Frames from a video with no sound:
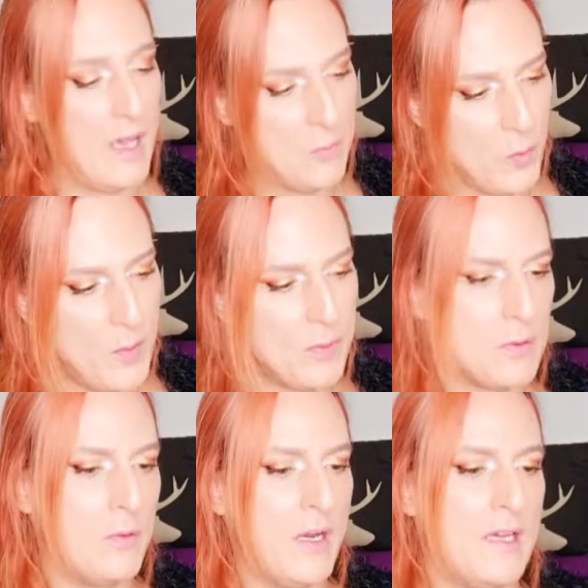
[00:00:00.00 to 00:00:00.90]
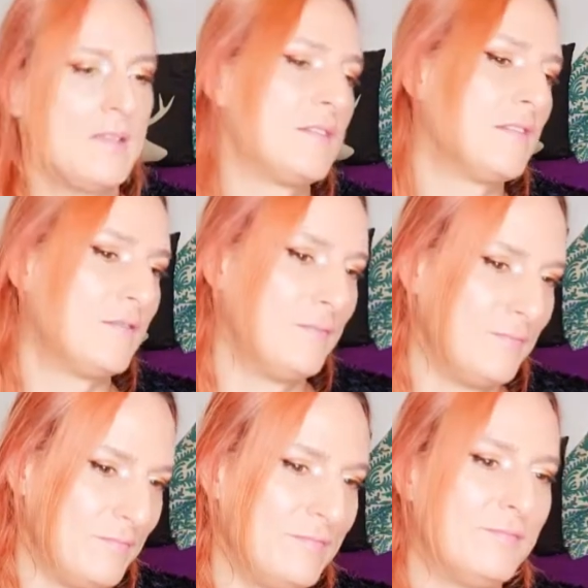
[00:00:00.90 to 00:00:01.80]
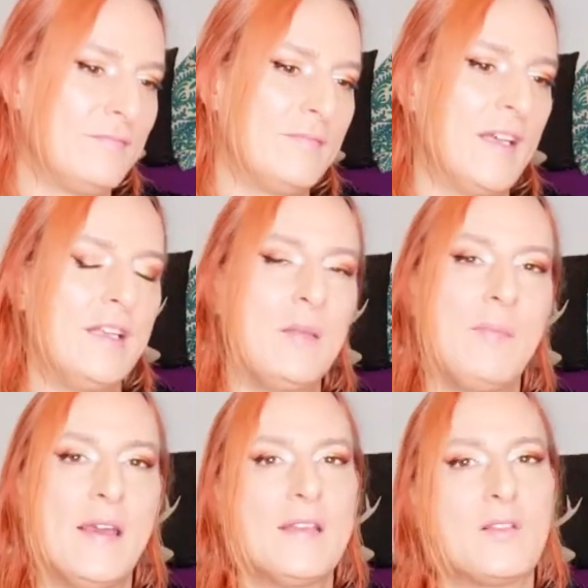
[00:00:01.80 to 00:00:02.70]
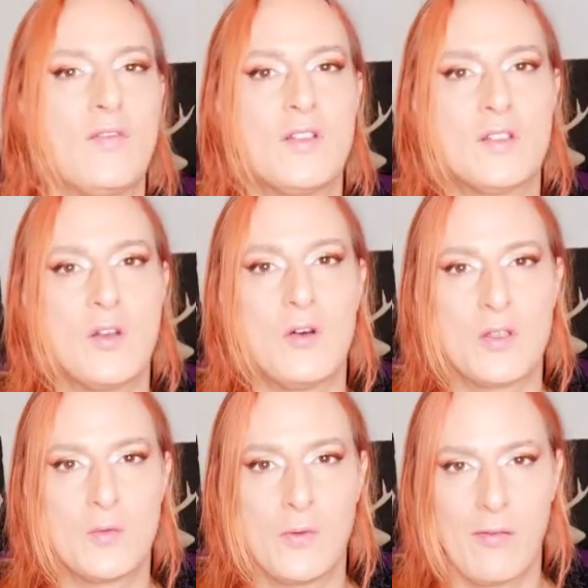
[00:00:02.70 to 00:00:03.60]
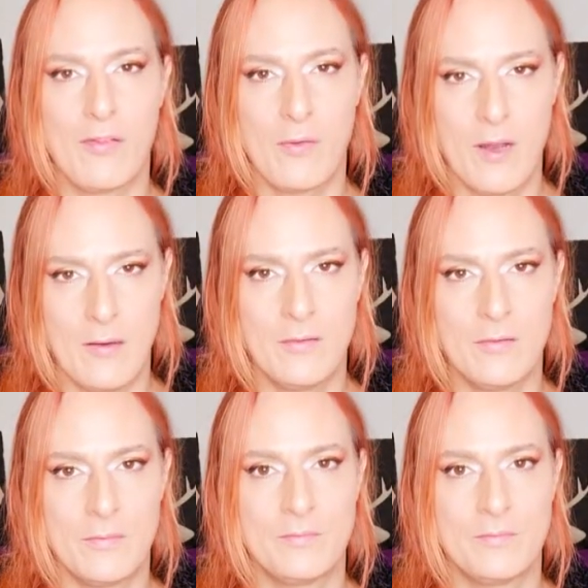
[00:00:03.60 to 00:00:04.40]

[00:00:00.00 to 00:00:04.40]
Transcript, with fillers: and we progress in the pace of the slowest wolf around.